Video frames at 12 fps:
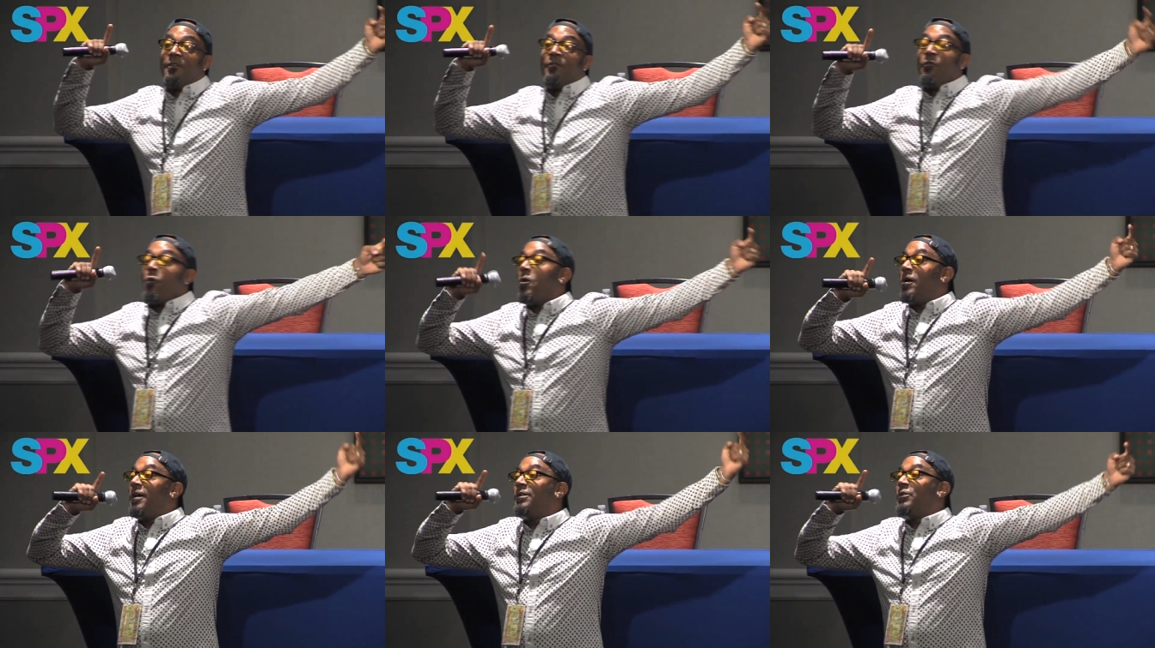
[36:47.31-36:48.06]

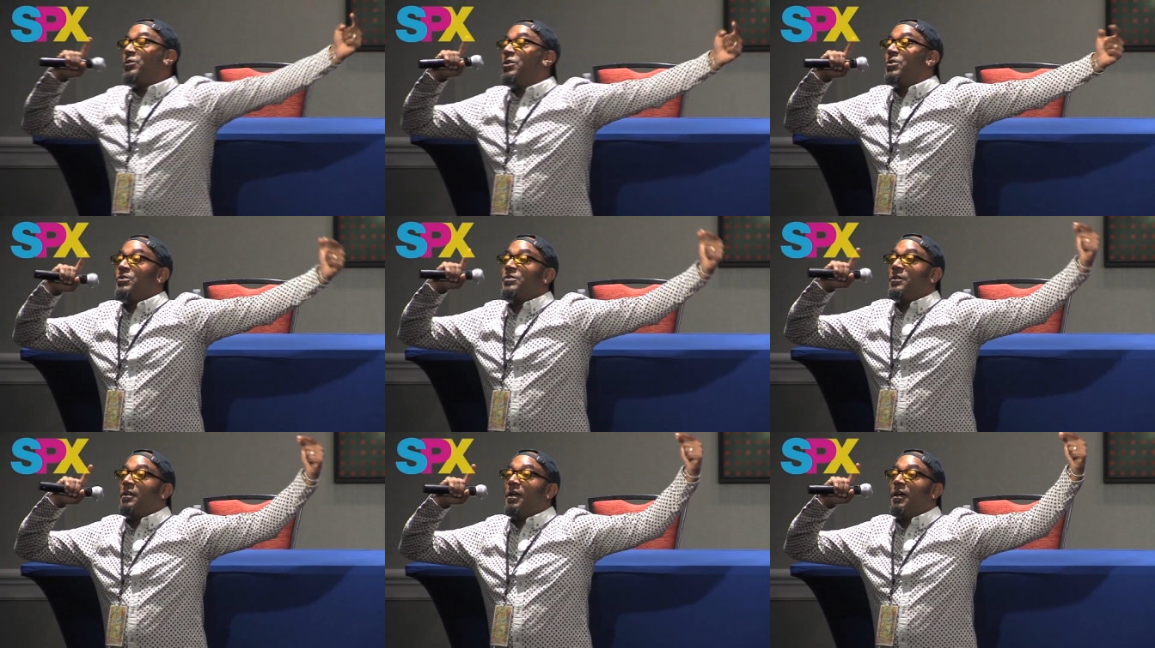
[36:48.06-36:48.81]
400 years
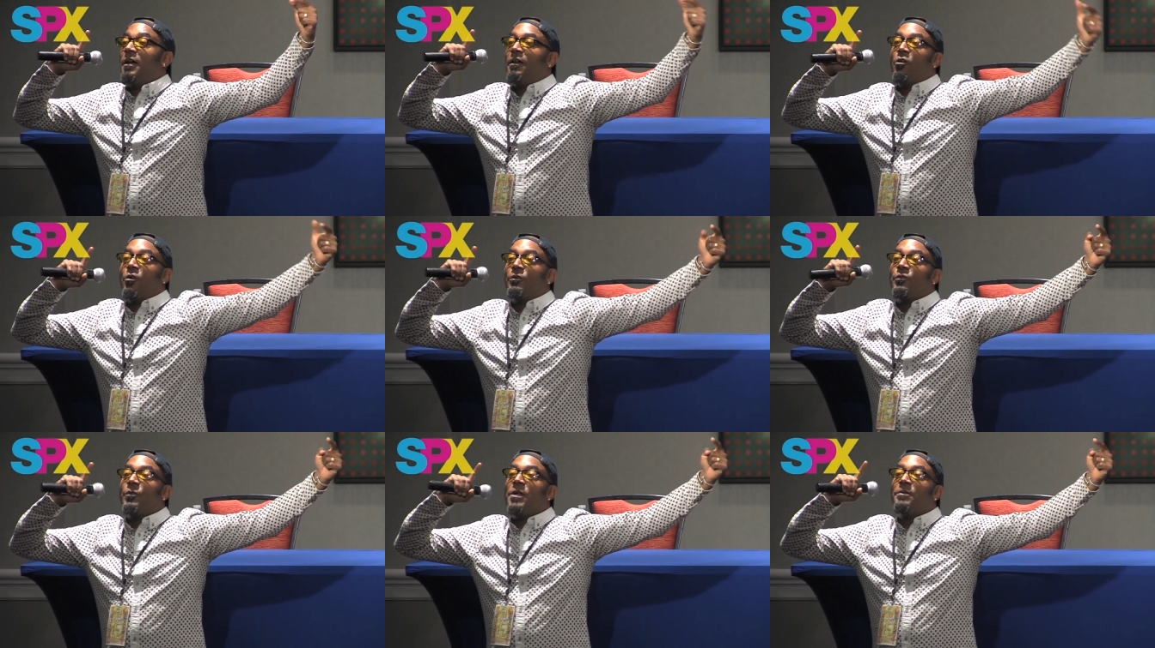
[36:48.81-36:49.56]
or
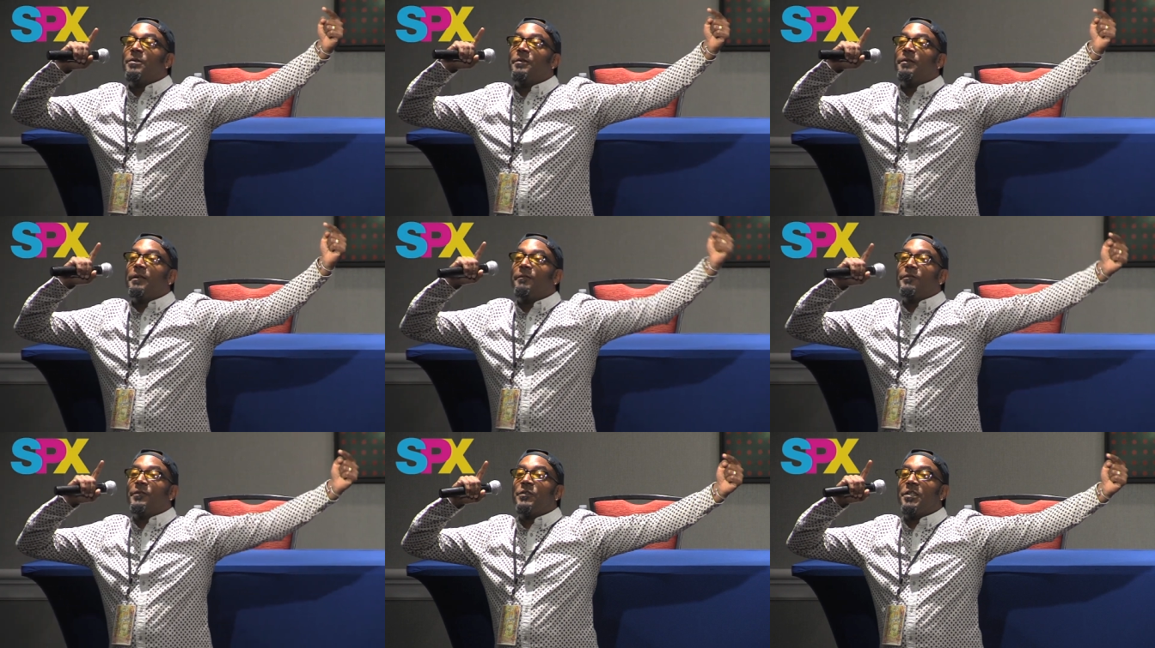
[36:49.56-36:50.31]

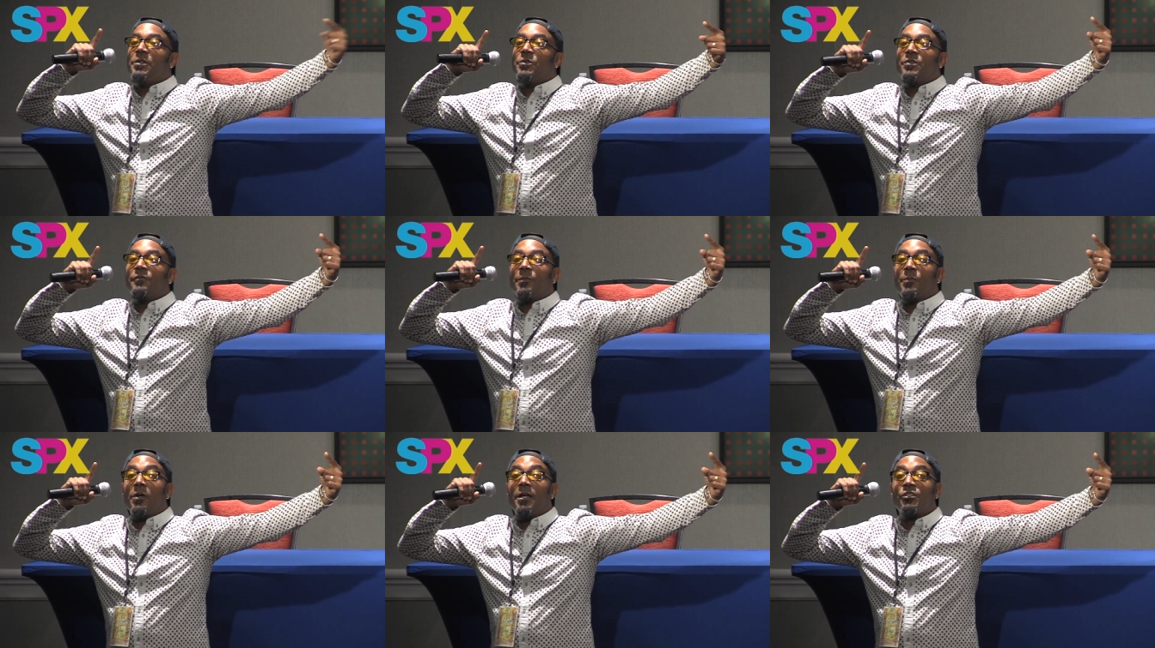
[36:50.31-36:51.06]
350 years of
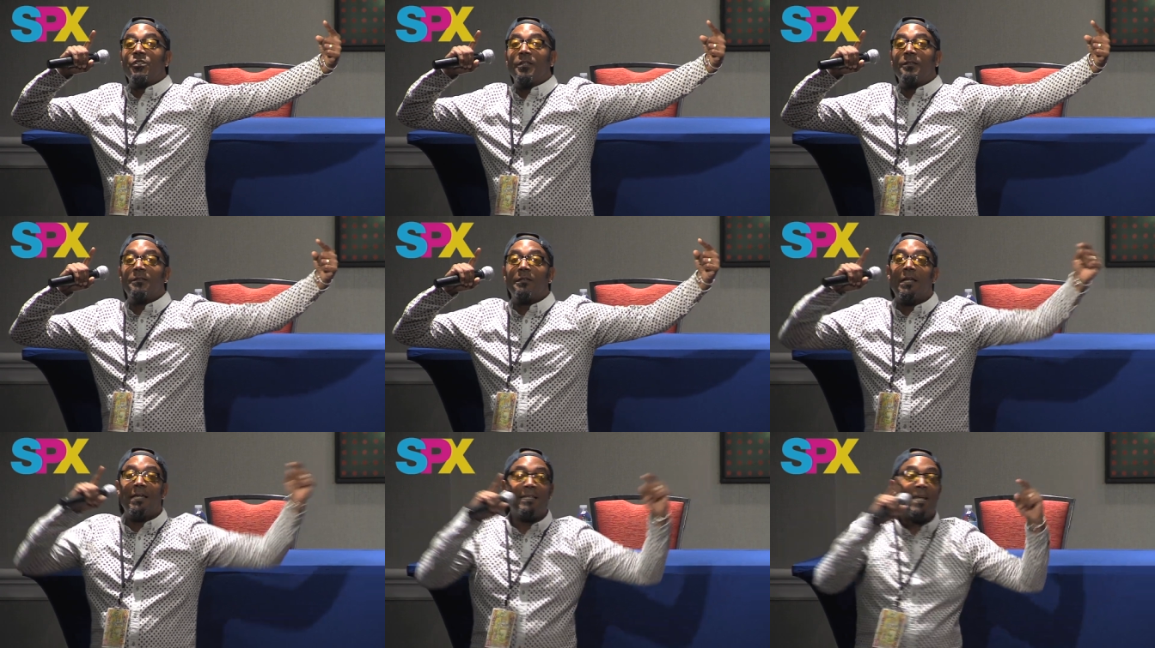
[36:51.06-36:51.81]
oppression, and